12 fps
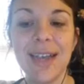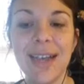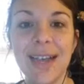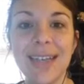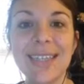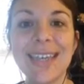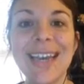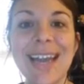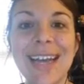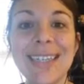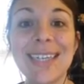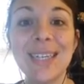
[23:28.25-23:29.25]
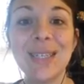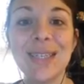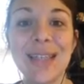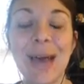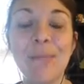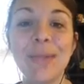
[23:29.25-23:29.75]
it's connecting to
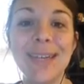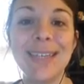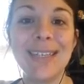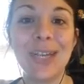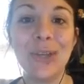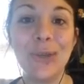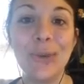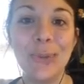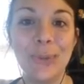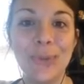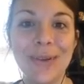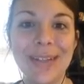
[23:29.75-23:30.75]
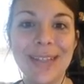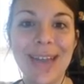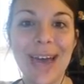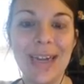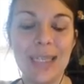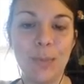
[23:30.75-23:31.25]
that place in you
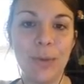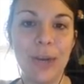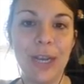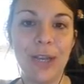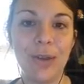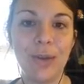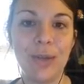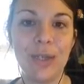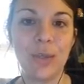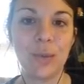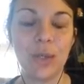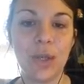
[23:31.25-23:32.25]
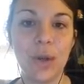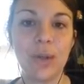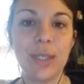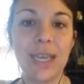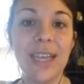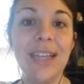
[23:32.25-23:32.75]
that is bringing you these
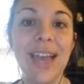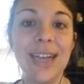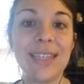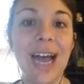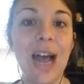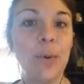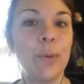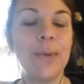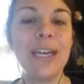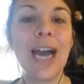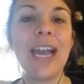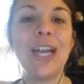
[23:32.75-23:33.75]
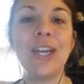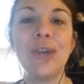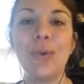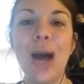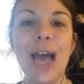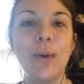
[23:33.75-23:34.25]
results. And yes, I will be guiding
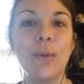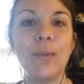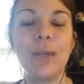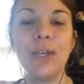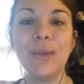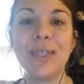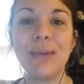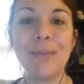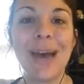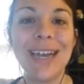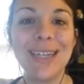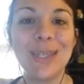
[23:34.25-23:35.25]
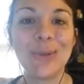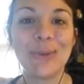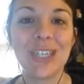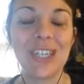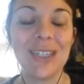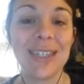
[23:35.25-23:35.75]
you. I will be using my
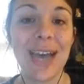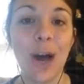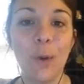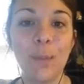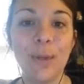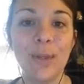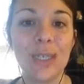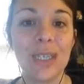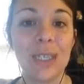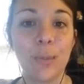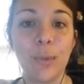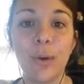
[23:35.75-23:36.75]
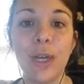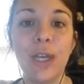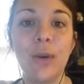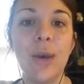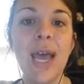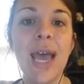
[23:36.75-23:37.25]
intuition to help you, to support
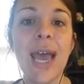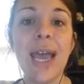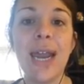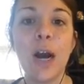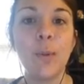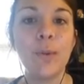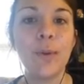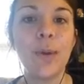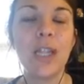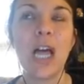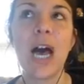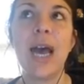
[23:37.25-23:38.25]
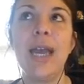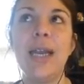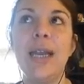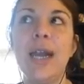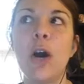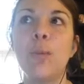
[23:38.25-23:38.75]
you, and help you align
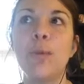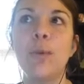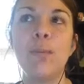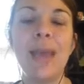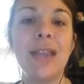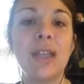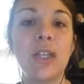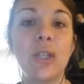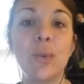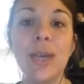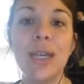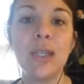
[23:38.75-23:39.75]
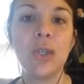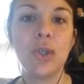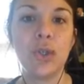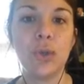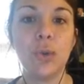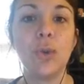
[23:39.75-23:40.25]
and help you make the tweaks
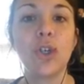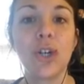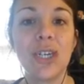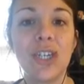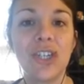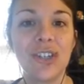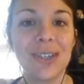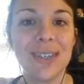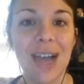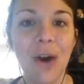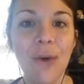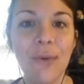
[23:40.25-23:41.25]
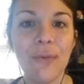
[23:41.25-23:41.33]
to trust yourself.